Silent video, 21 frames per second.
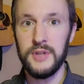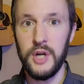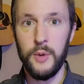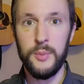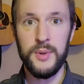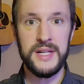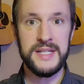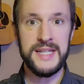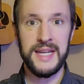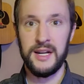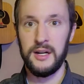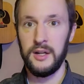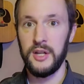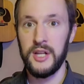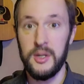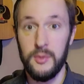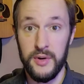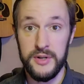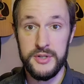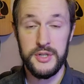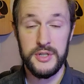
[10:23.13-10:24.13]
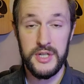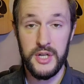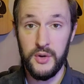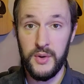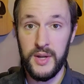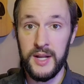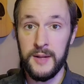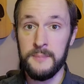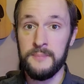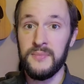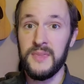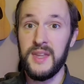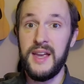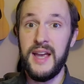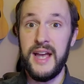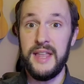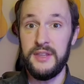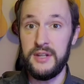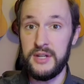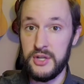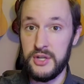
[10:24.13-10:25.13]
open to taking a look at what you're doing,
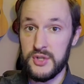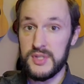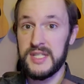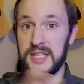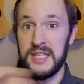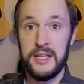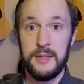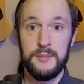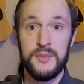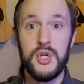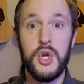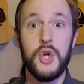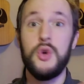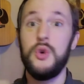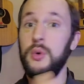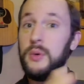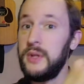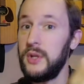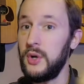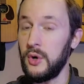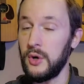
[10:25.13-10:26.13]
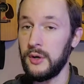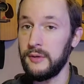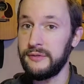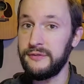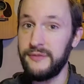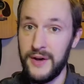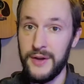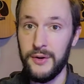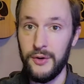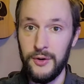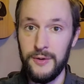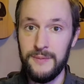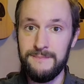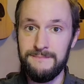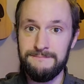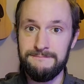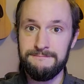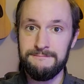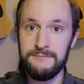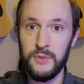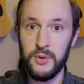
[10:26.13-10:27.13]
and then you send them to your funnel.
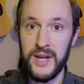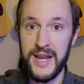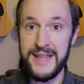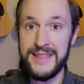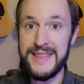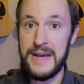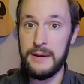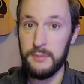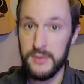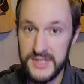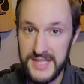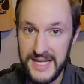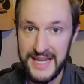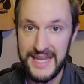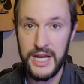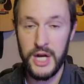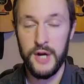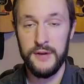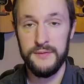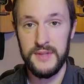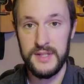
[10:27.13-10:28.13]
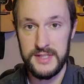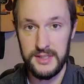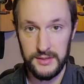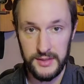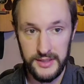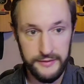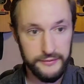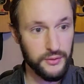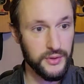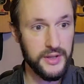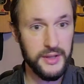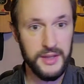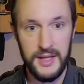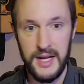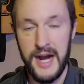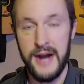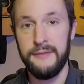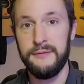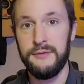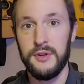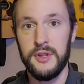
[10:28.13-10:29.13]
Okay, that will take care of the delivery, the
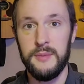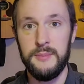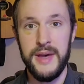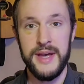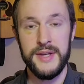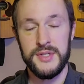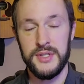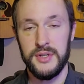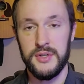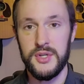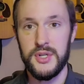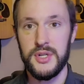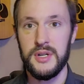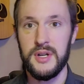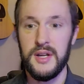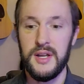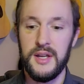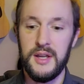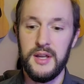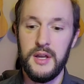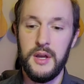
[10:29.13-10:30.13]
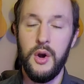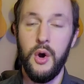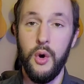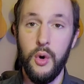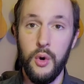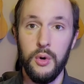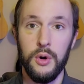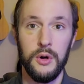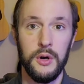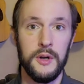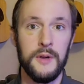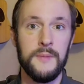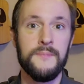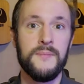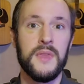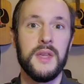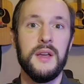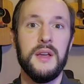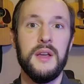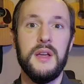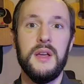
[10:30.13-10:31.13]
offer, the message. Or
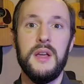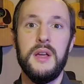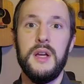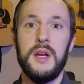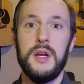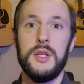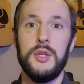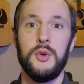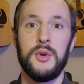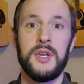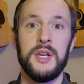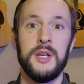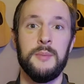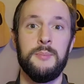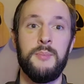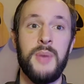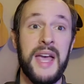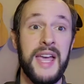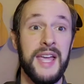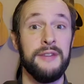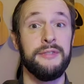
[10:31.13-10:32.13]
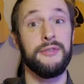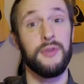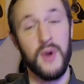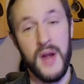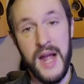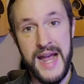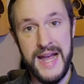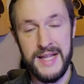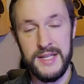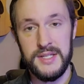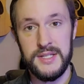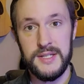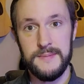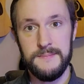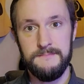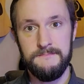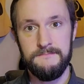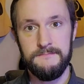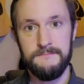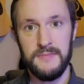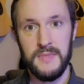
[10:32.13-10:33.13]
you could pay for ads
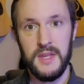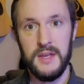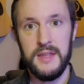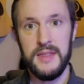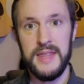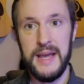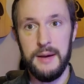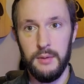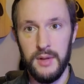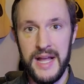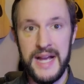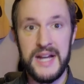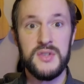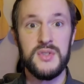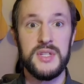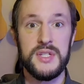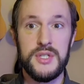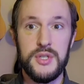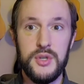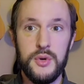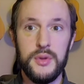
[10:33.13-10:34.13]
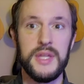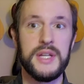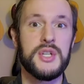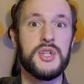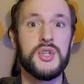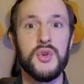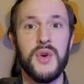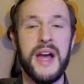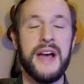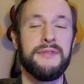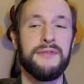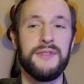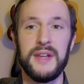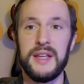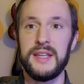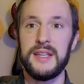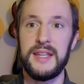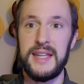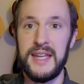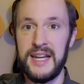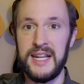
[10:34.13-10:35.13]
that will actually do the
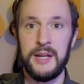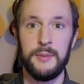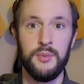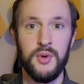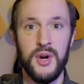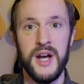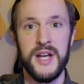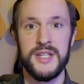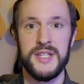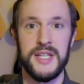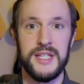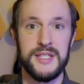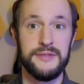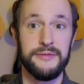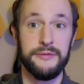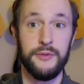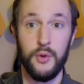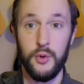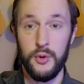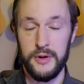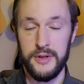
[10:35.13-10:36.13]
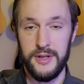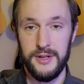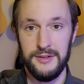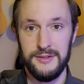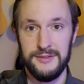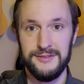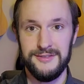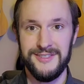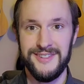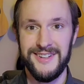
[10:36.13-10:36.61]
traffic getting process for you.